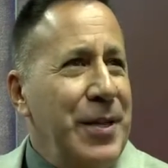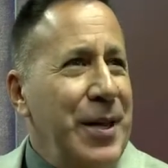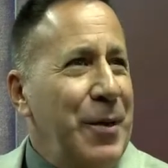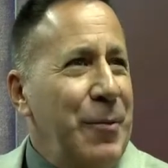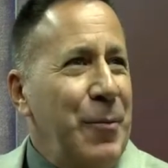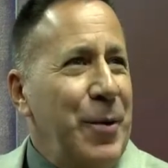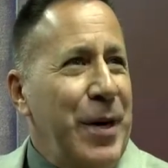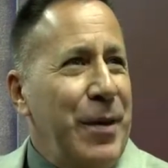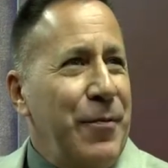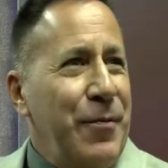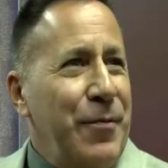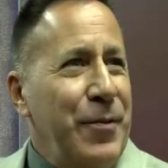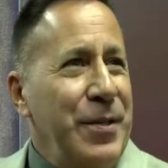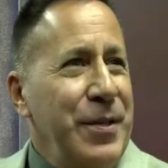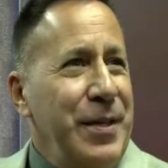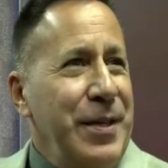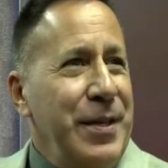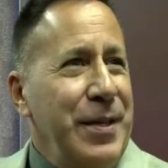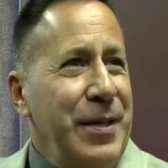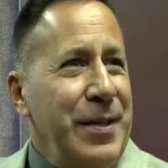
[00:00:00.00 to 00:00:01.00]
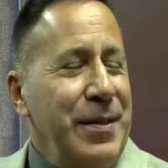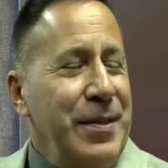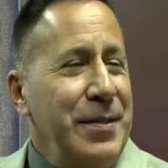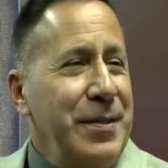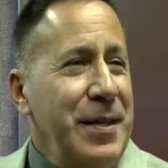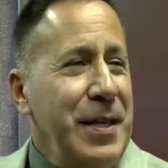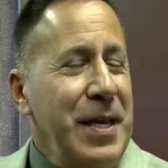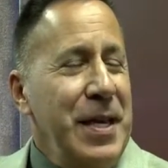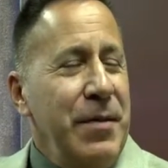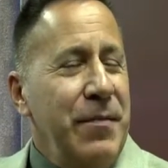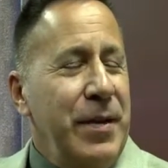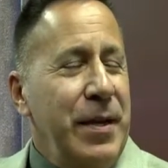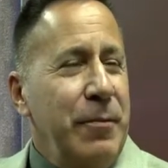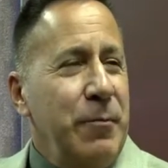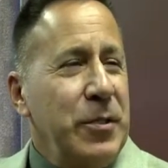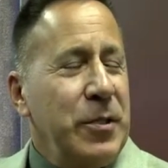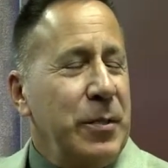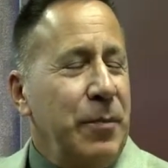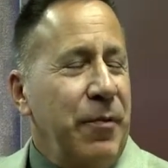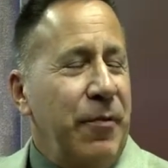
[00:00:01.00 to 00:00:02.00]
getting ready for the evening
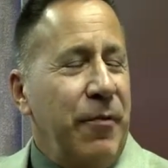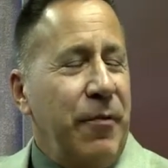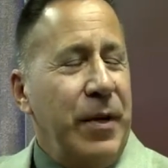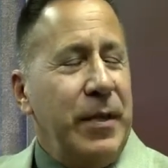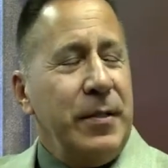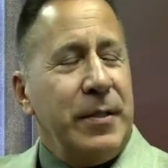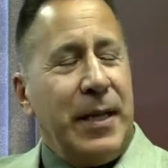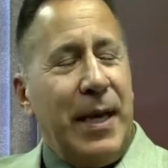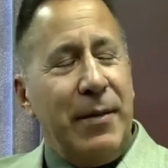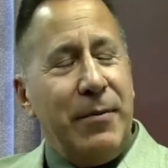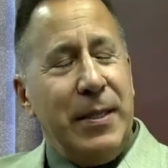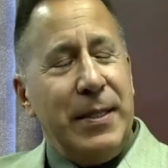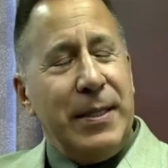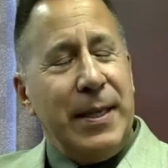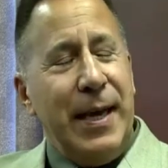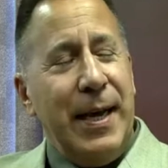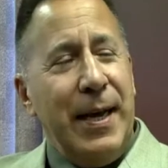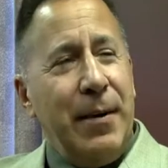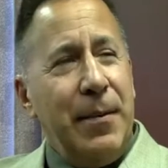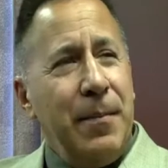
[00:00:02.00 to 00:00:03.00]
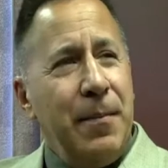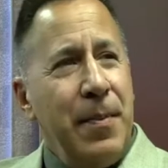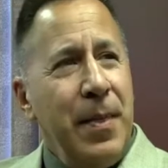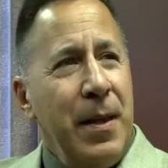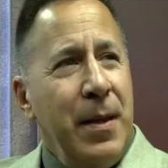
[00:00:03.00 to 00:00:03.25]
with some friends out in the town.